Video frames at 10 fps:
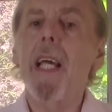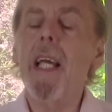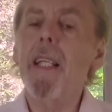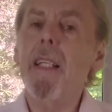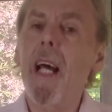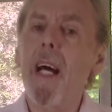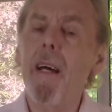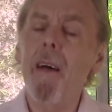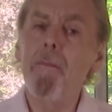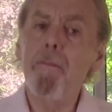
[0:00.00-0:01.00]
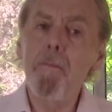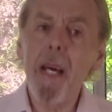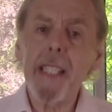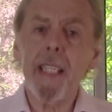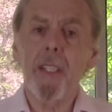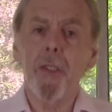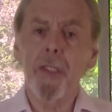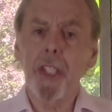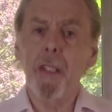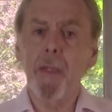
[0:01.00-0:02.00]
In medical
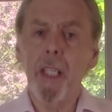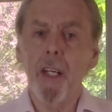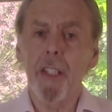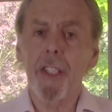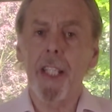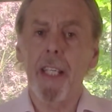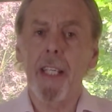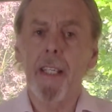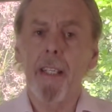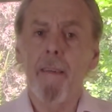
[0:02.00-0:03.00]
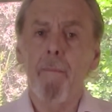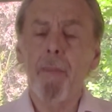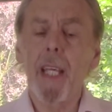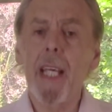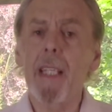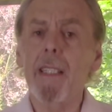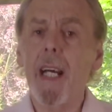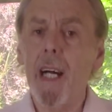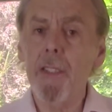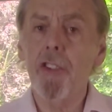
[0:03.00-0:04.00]
terminology, it's
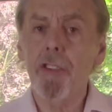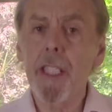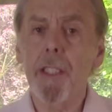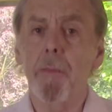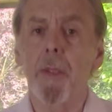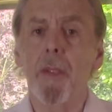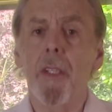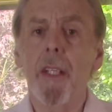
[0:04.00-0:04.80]
untreatable.